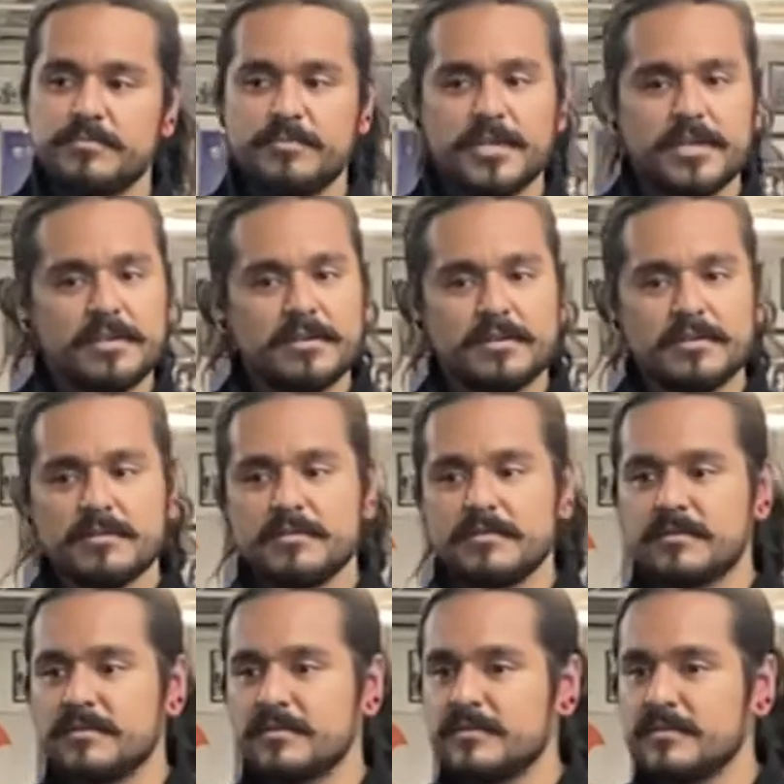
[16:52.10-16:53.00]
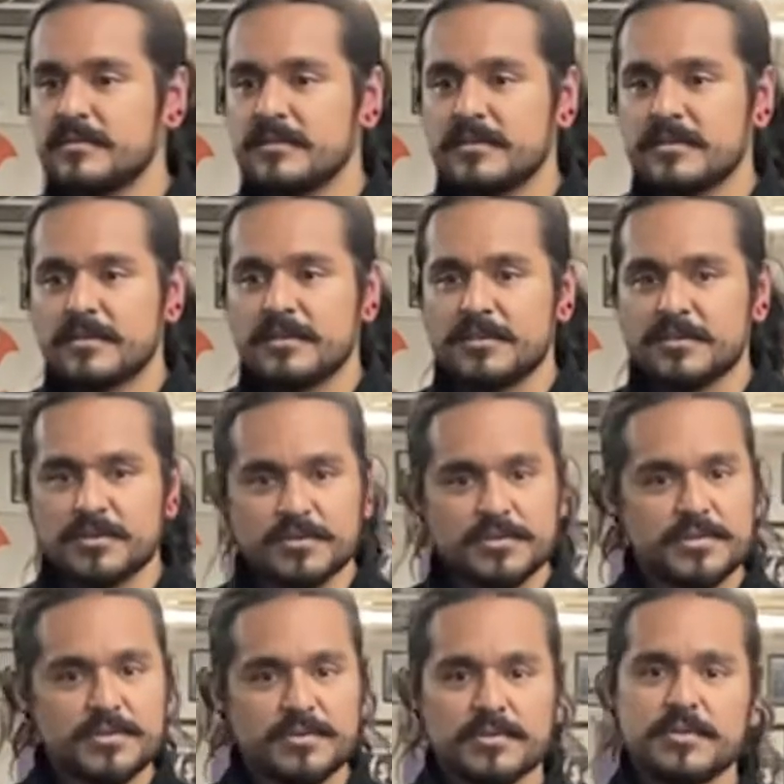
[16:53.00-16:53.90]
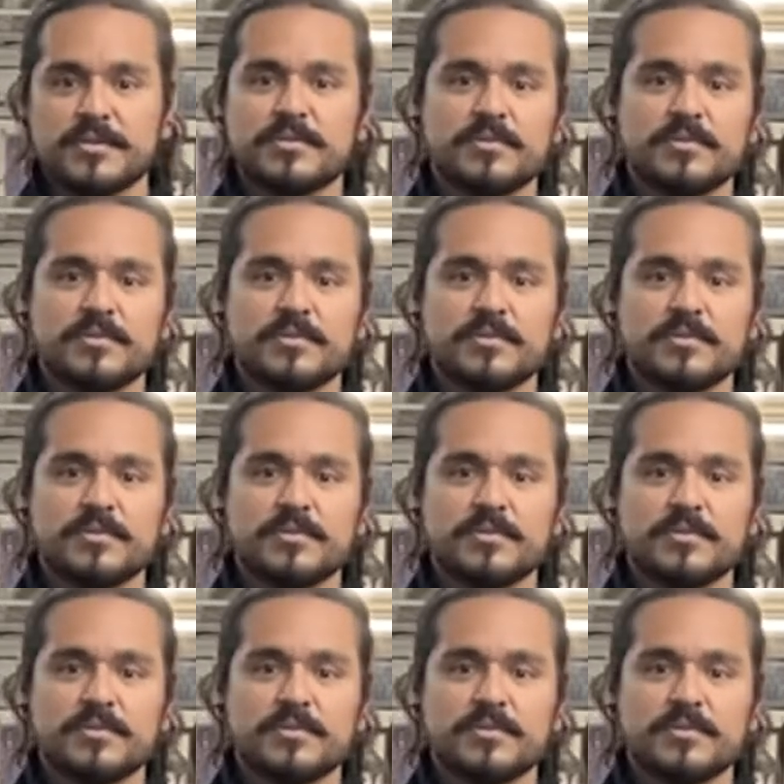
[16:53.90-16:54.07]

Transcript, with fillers: being a new student,